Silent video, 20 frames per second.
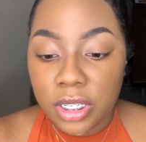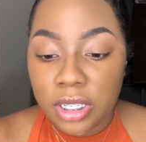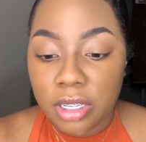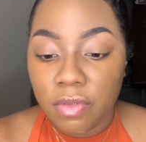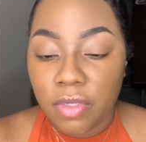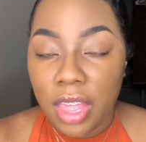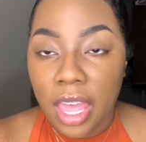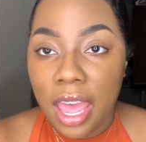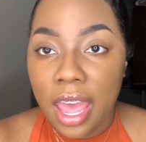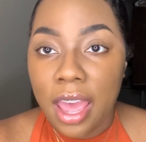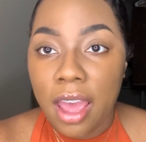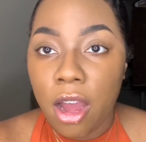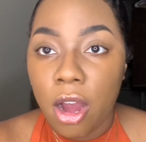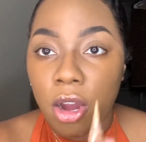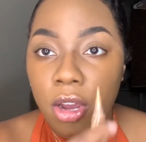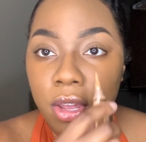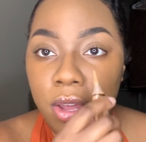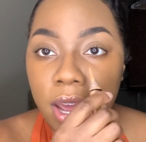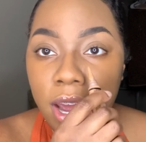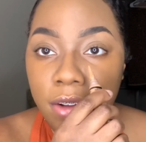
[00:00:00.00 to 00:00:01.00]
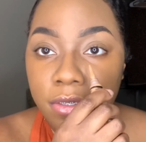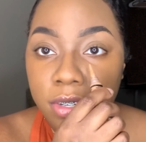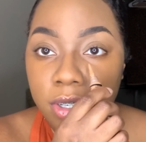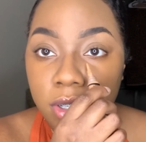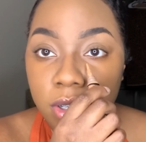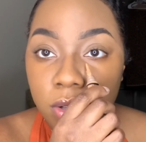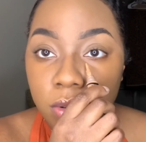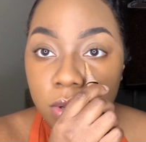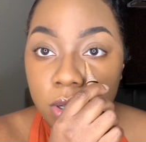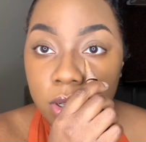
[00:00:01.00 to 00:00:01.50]
of that, all you have to
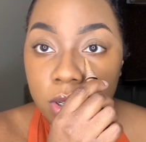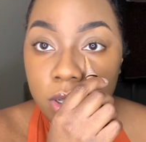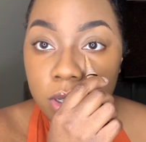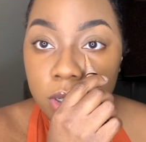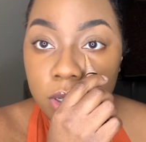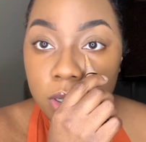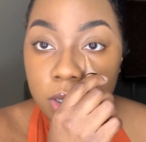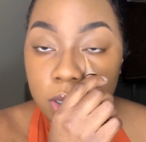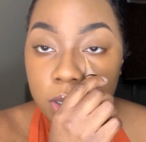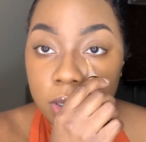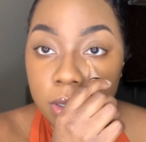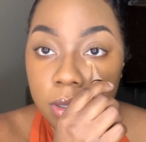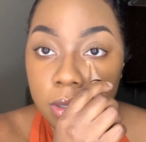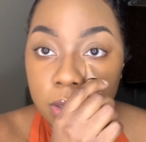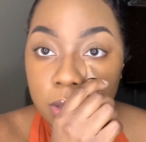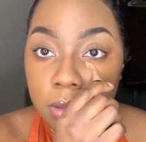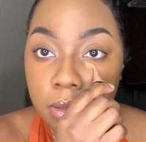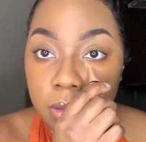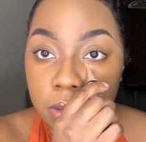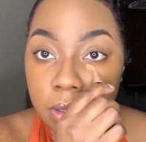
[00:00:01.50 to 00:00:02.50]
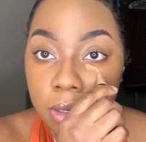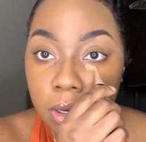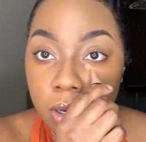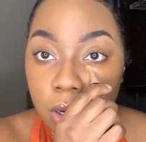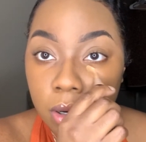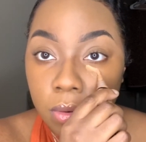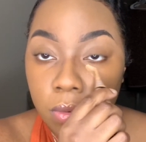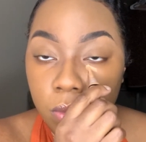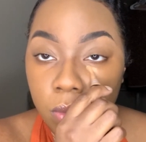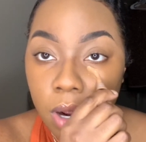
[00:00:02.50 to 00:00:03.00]
do is just, you
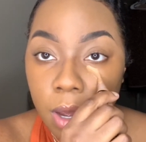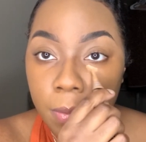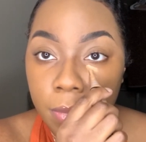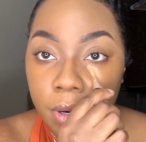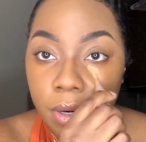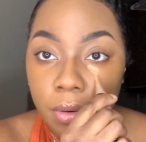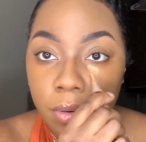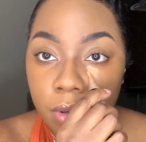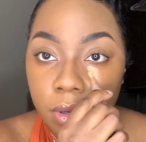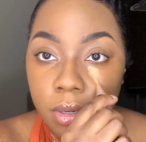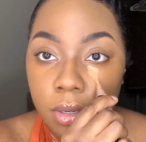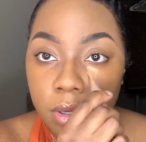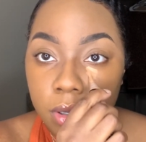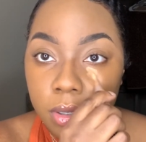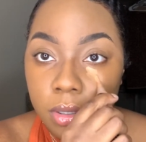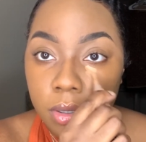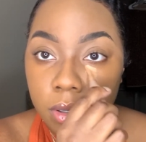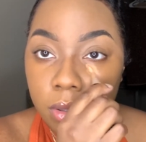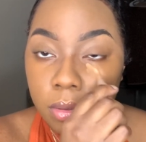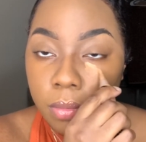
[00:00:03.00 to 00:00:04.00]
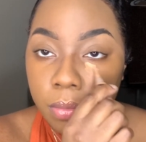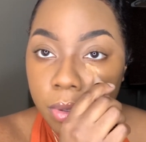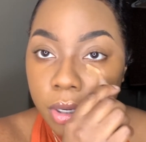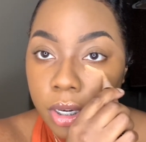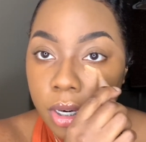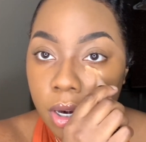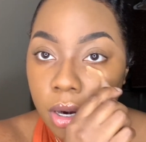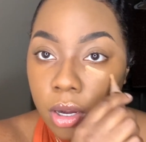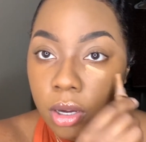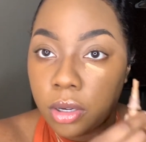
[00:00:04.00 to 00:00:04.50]
know, wipe it on, put
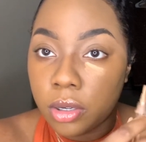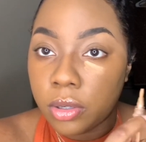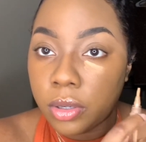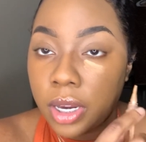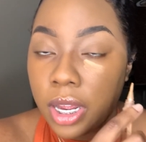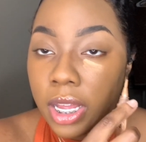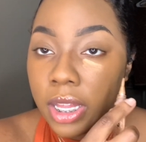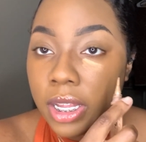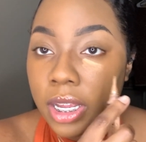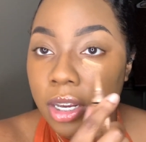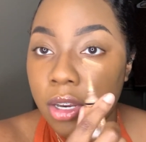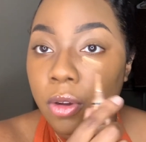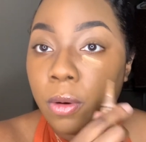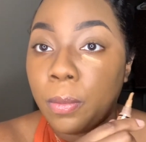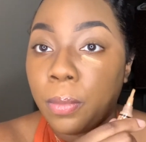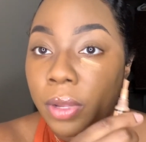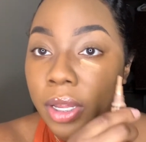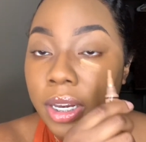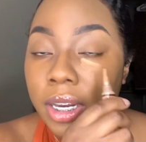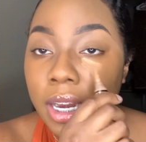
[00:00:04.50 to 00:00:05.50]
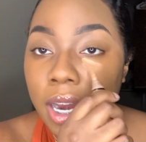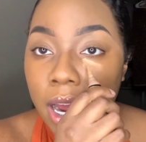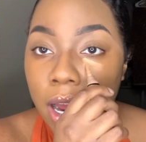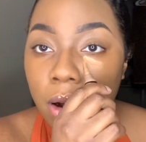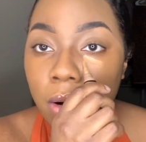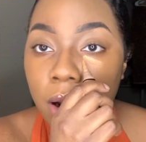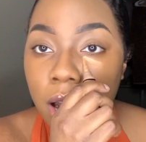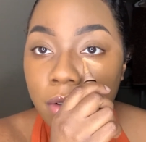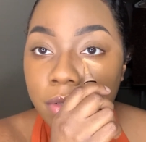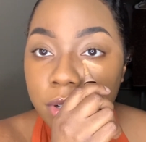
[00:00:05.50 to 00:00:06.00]
it on, and then you'll blend it out
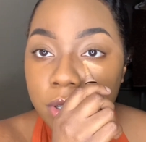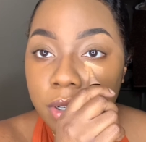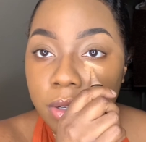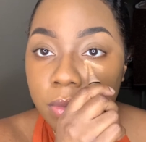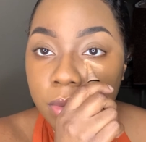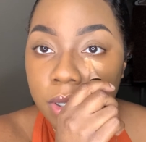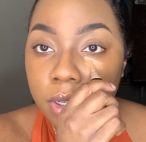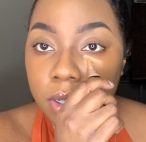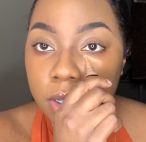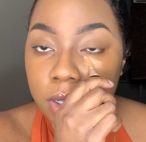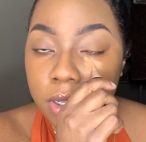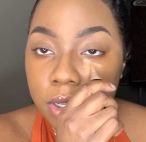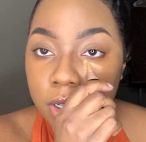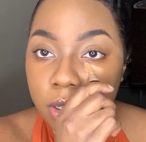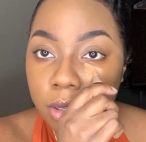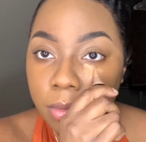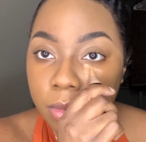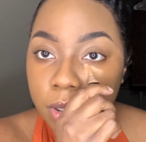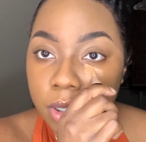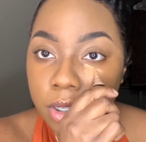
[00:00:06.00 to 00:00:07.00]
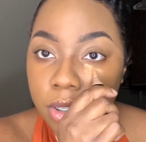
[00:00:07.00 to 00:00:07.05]
obviously with the concealer brush.